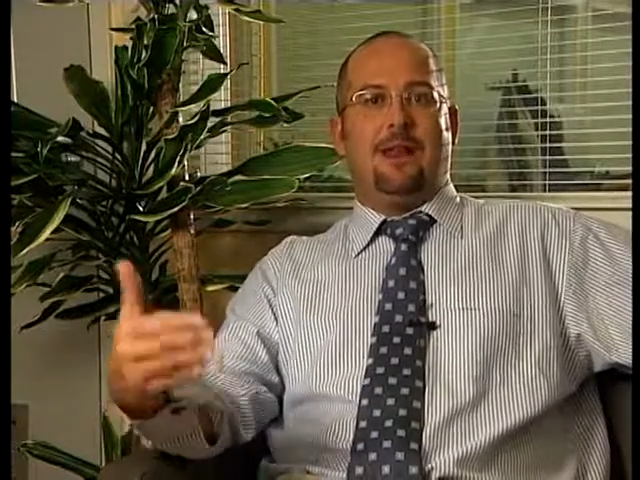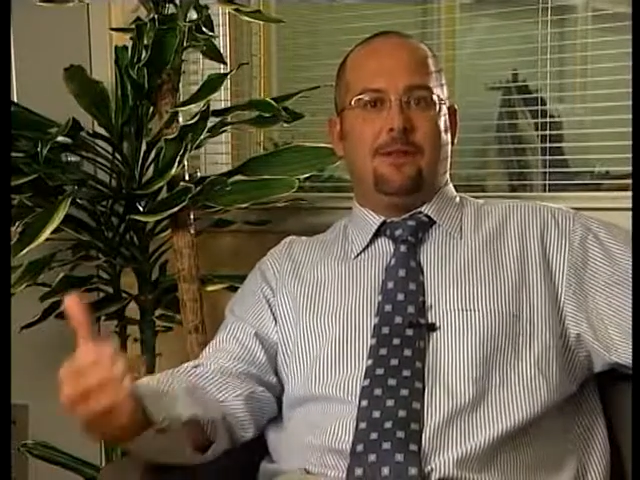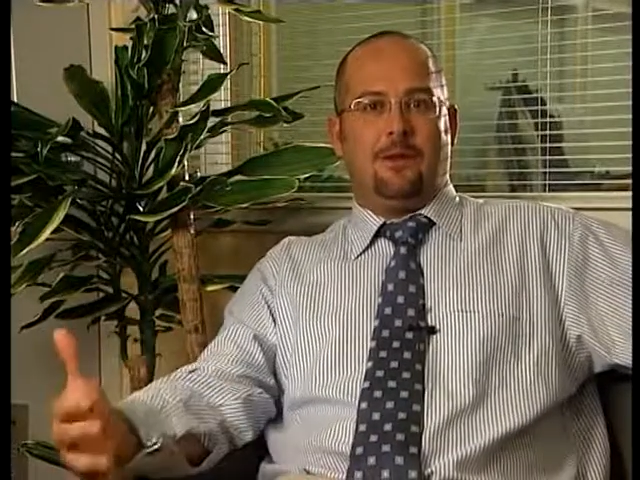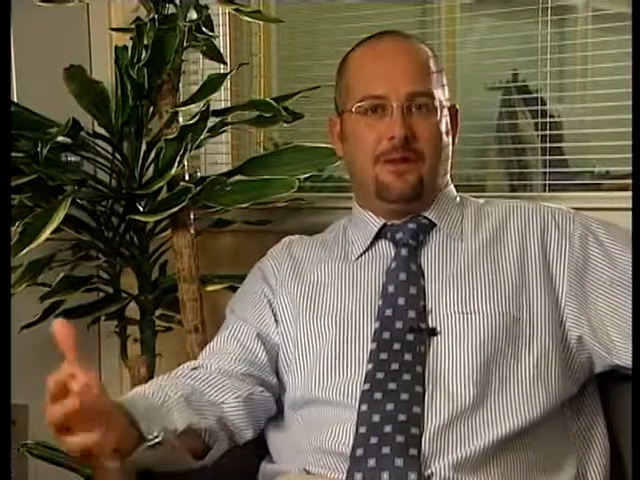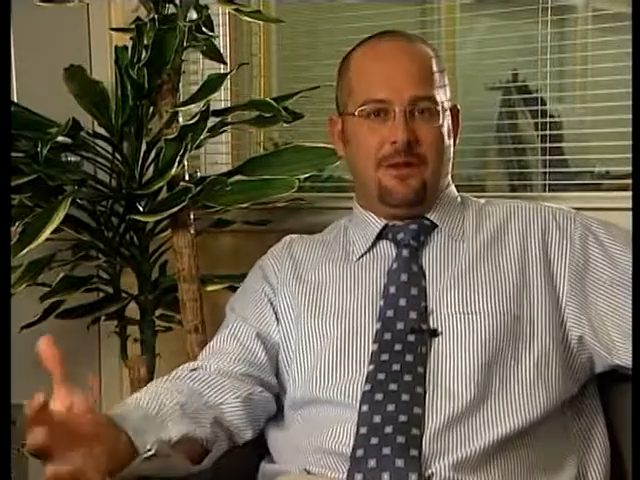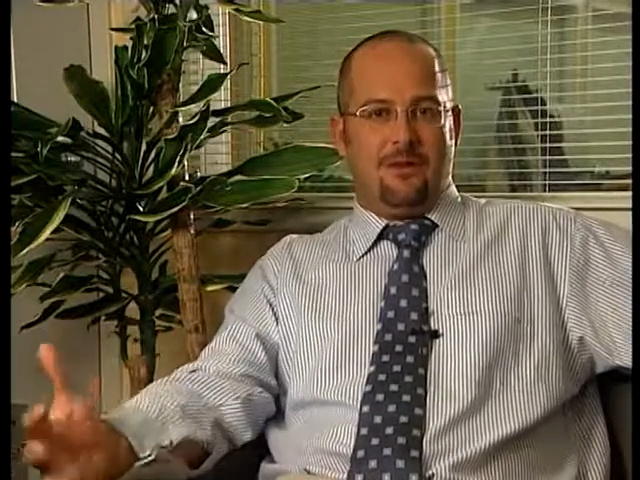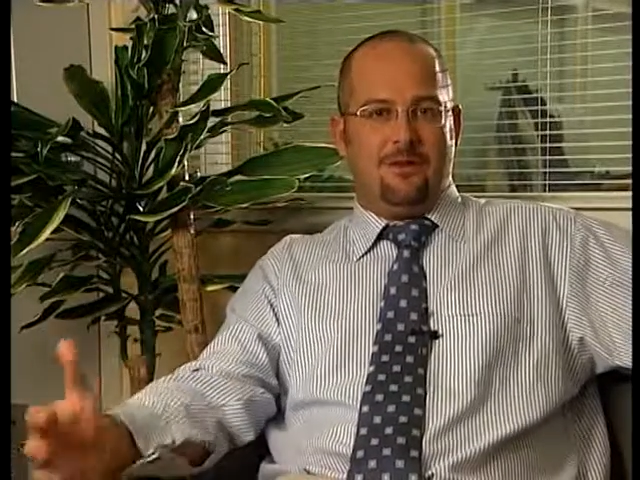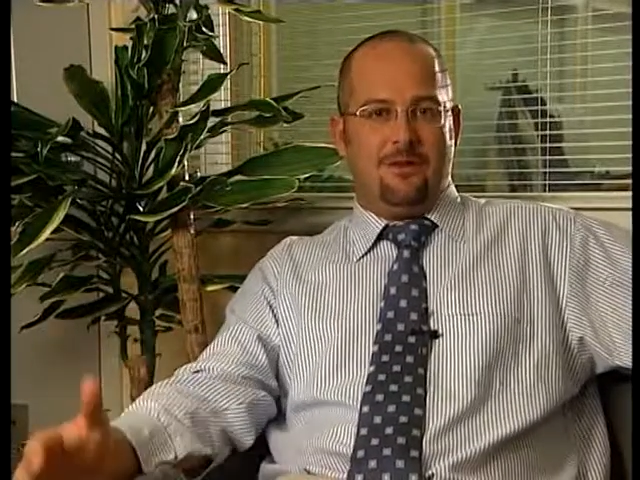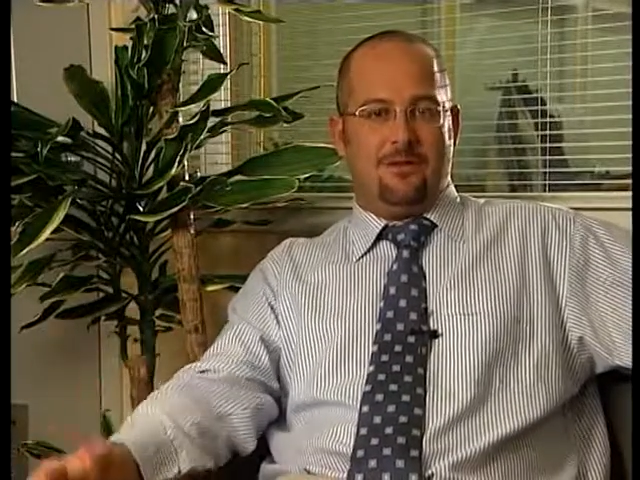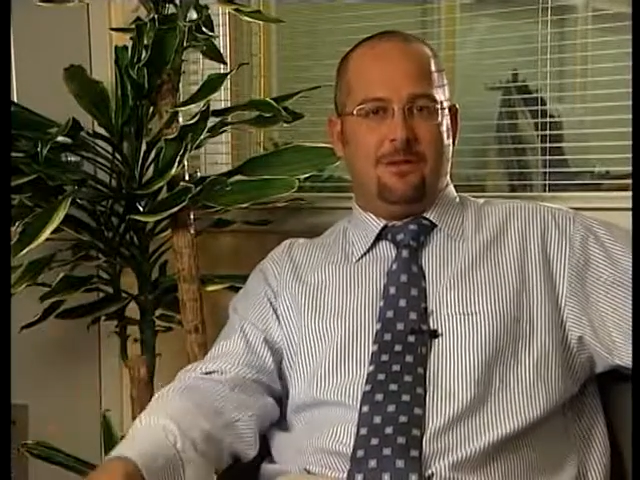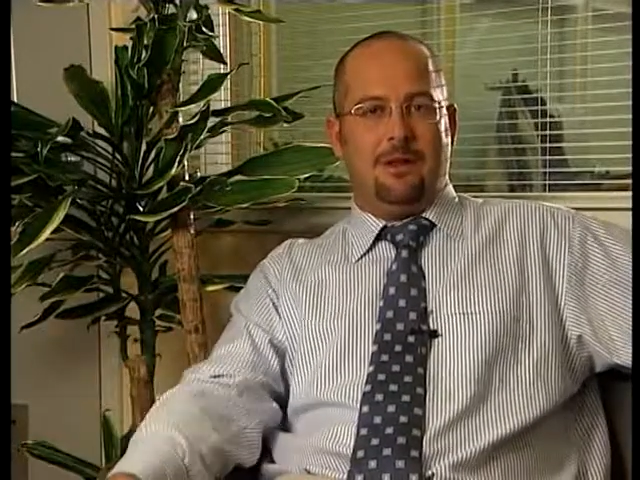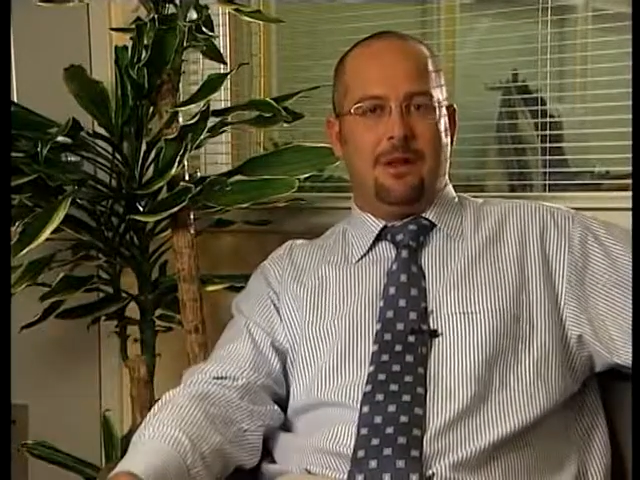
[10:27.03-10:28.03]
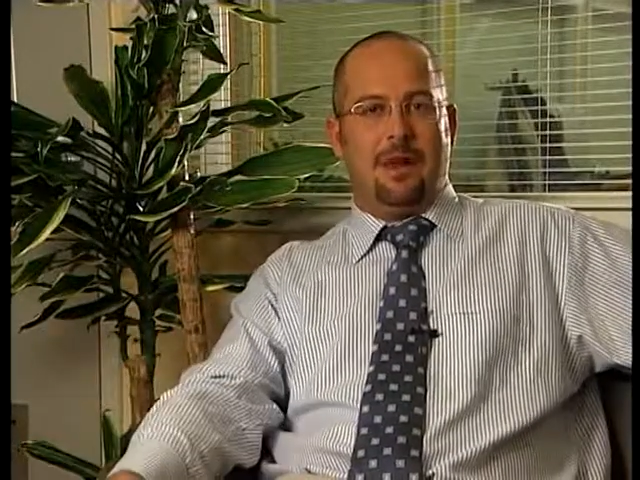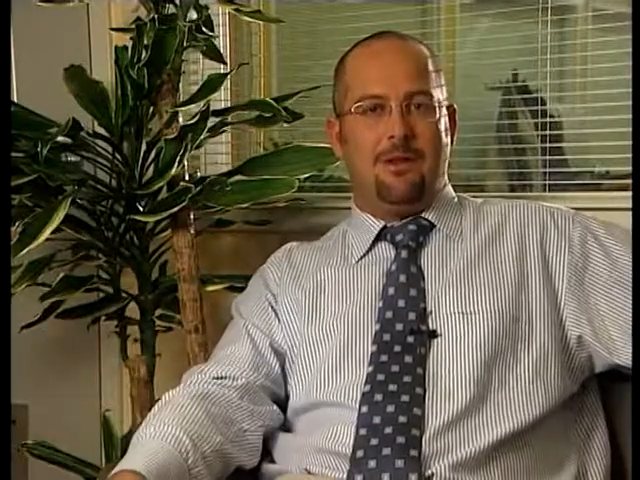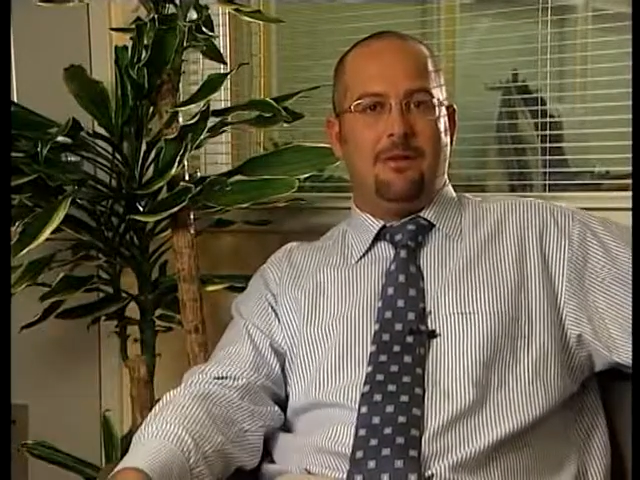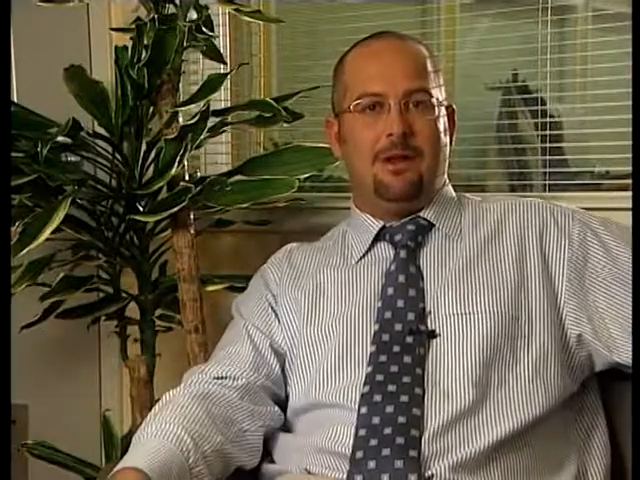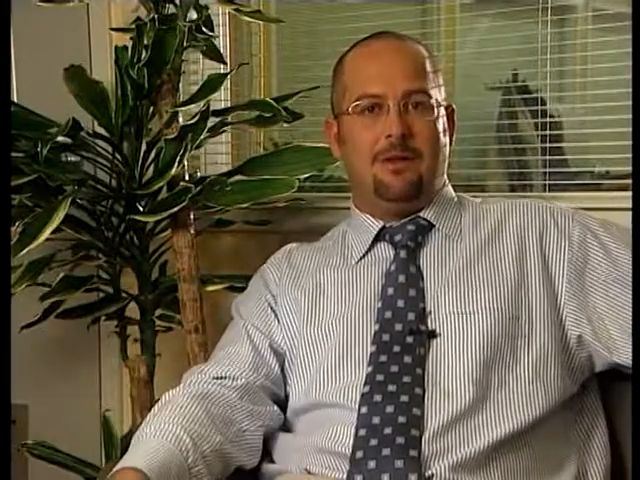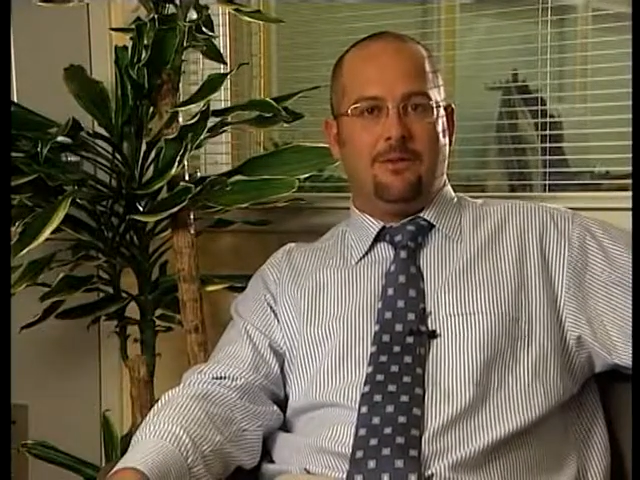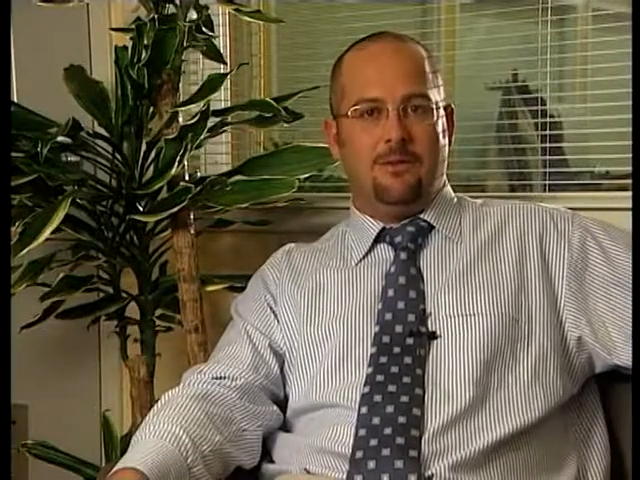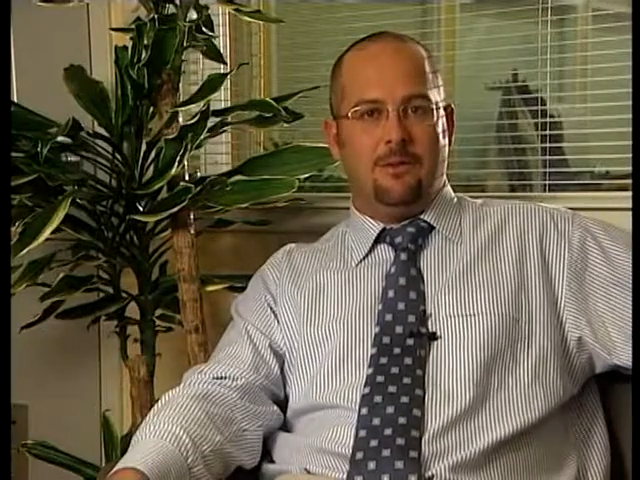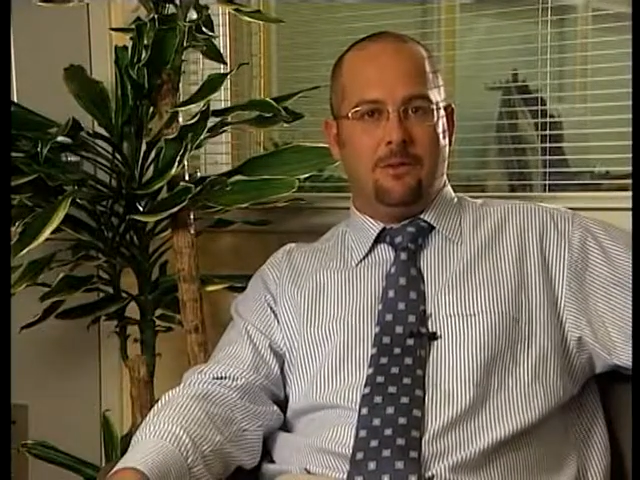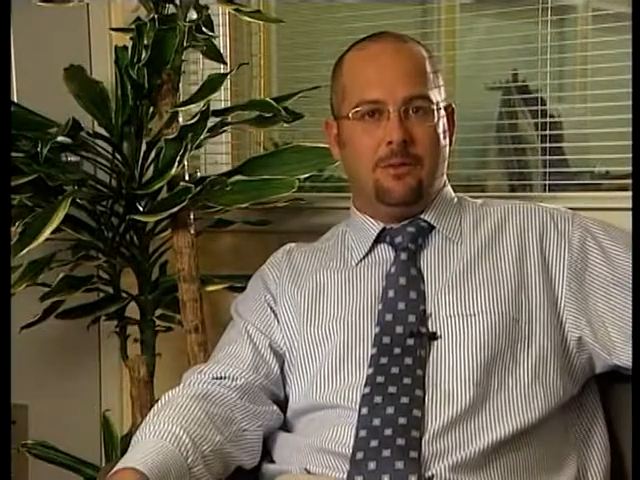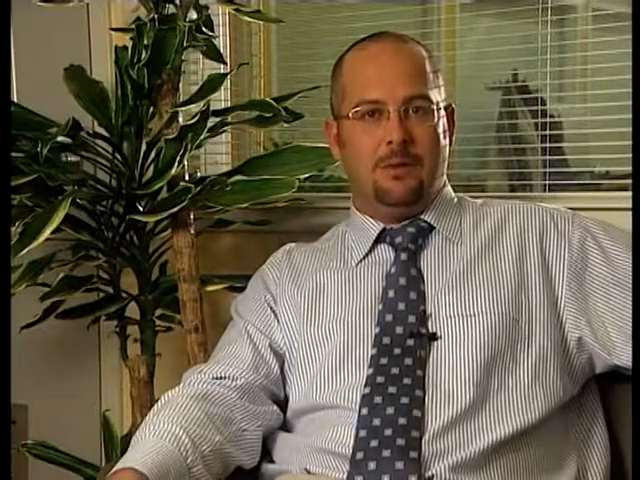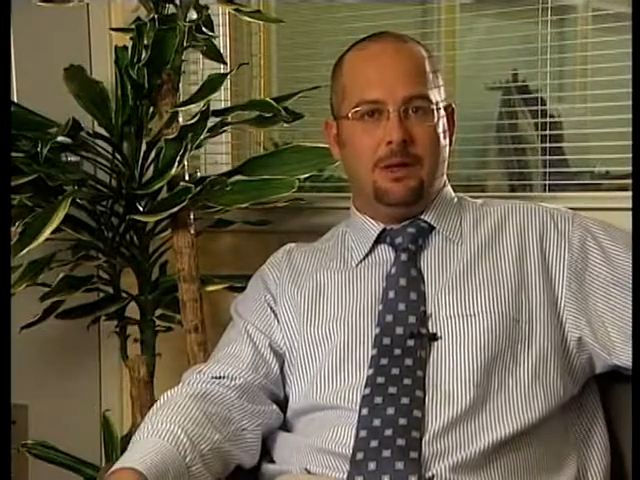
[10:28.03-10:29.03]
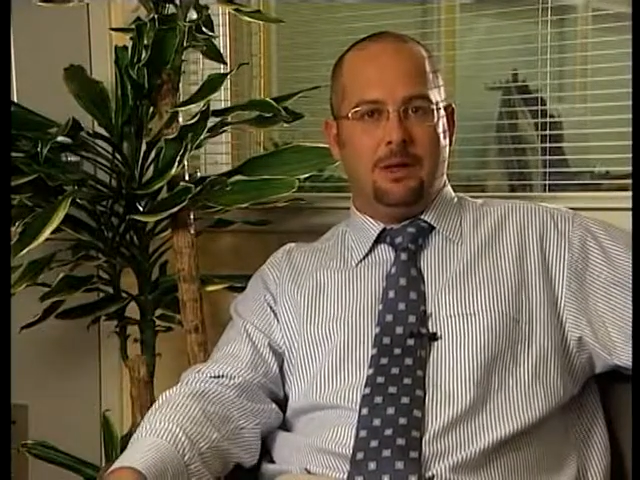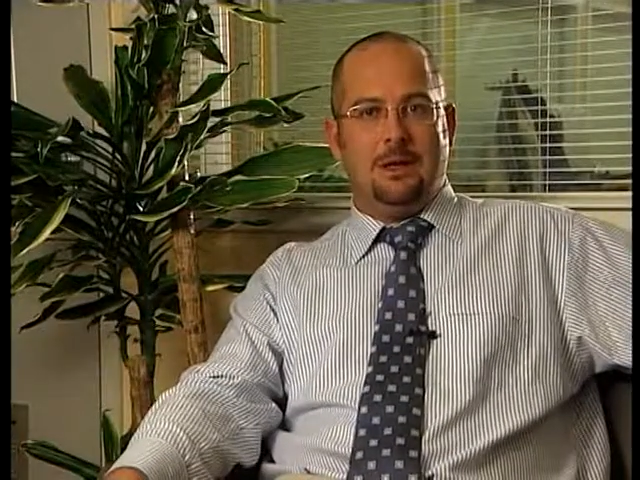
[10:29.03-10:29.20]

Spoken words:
executional enabling tool